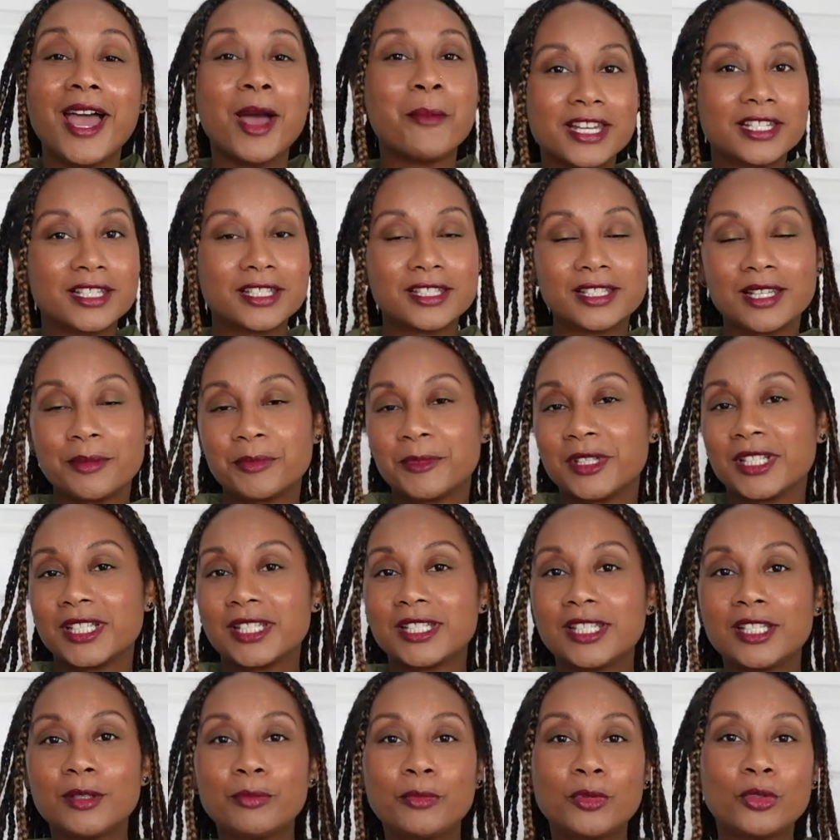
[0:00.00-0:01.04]
Just something
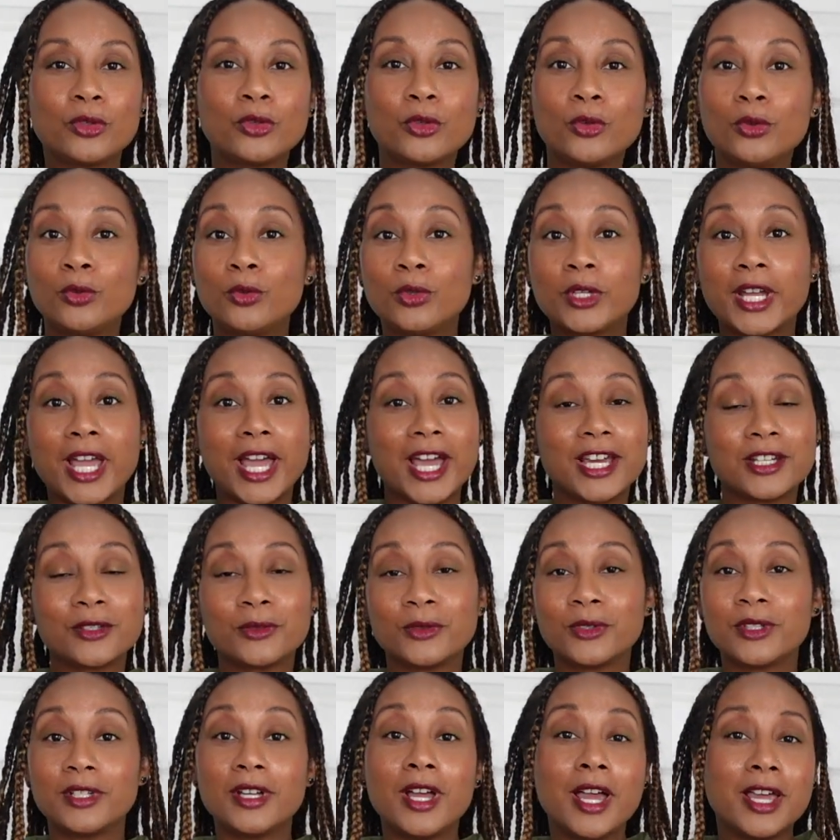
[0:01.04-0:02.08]
simple, cool,
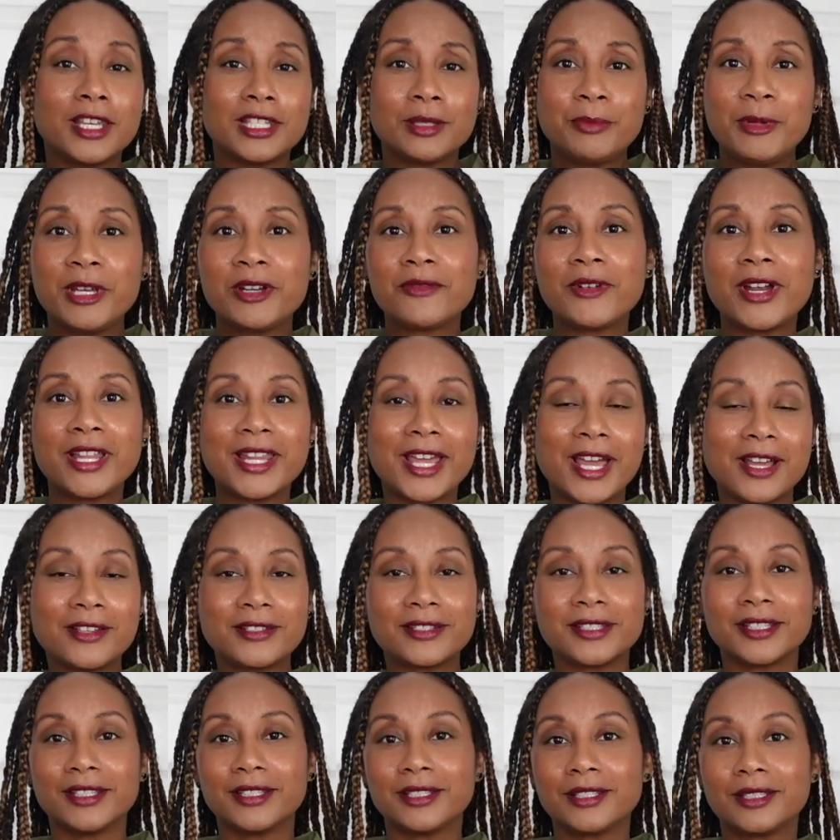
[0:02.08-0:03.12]
casual to be around the house
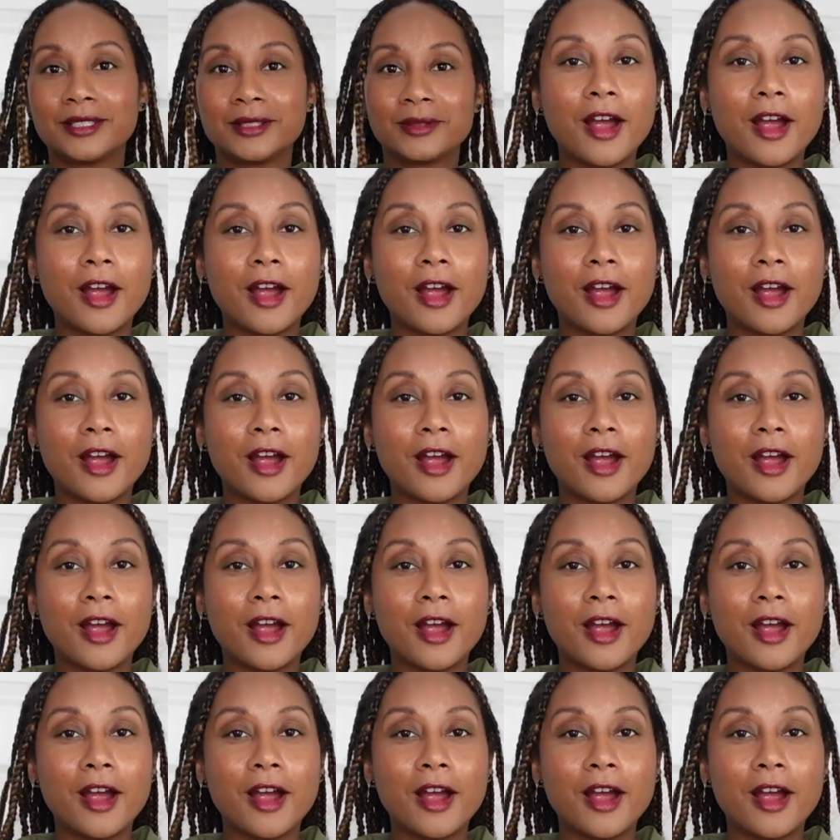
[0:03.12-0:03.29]
in.